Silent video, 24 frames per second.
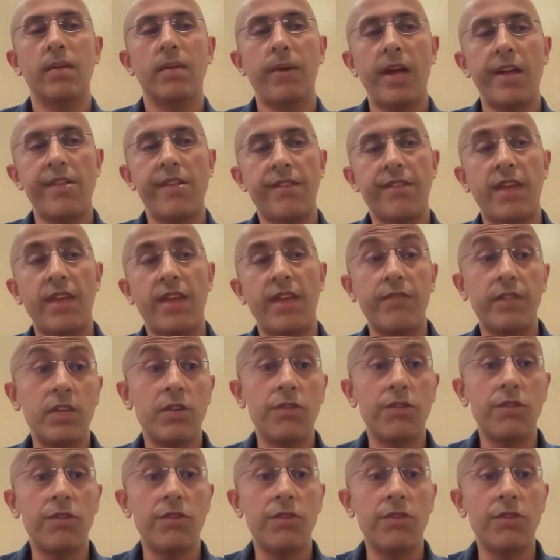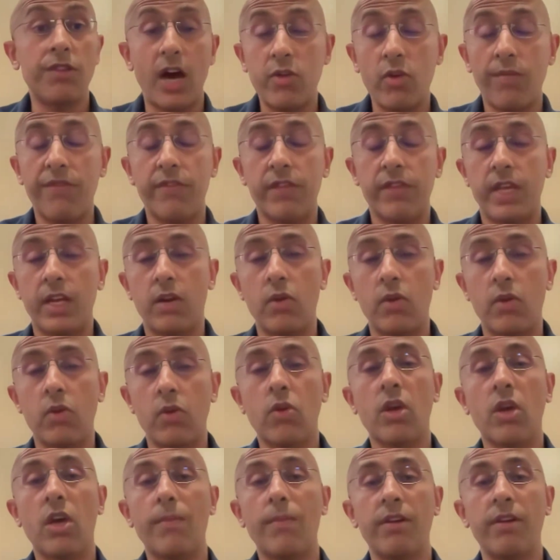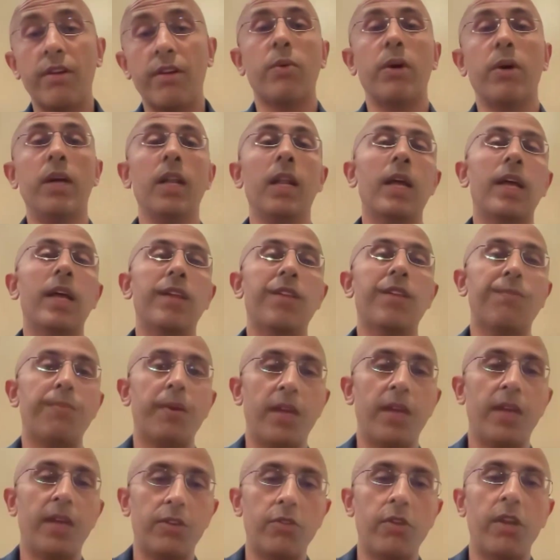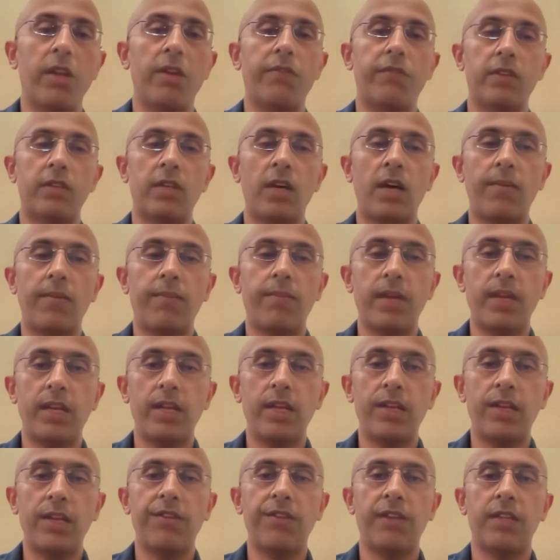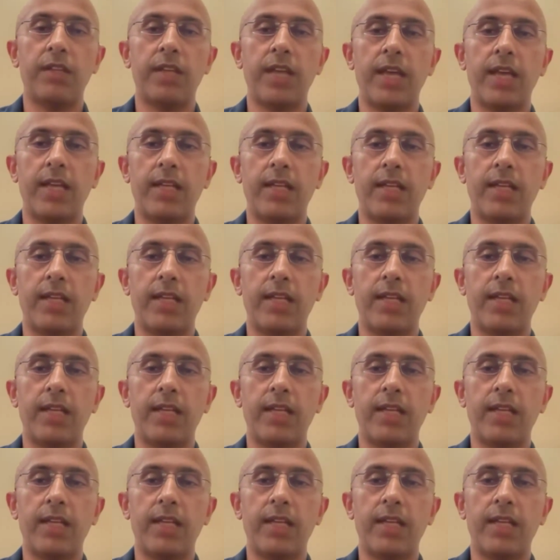Patients having to use eye drops for their glaucoma as well as being treated for diabetes, and